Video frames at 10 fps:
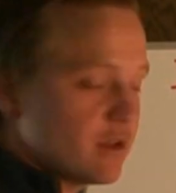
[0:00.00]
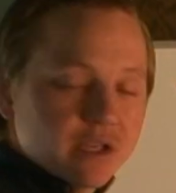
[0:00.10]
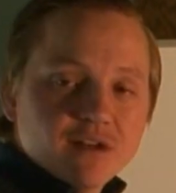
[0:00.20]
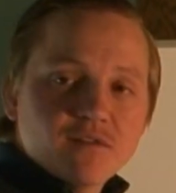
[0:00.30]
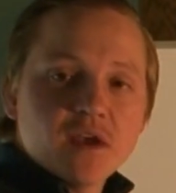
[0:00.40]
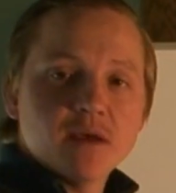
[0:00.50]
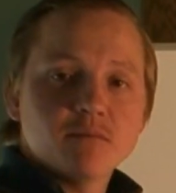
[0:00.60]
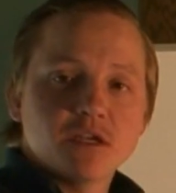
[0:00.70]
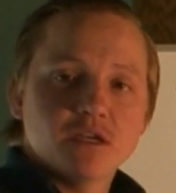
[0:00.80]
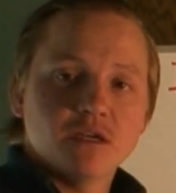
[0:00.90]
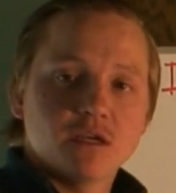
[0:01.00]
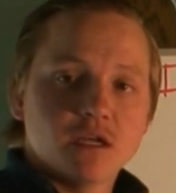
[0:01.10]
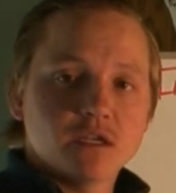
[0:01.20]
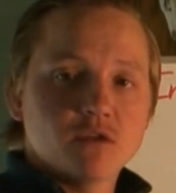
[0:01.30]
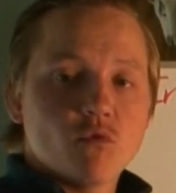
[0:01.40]
you get a family
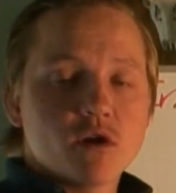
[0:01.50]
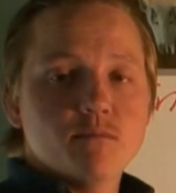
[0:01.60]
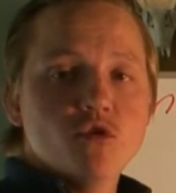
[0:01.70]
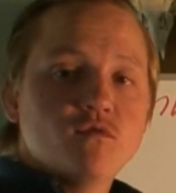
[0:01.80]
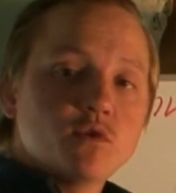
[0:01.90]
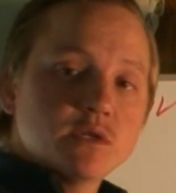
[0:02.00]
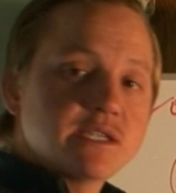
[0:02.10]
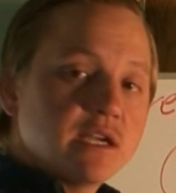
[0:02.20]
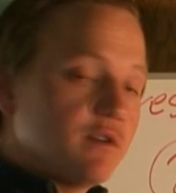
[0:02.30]
and you want to move to a single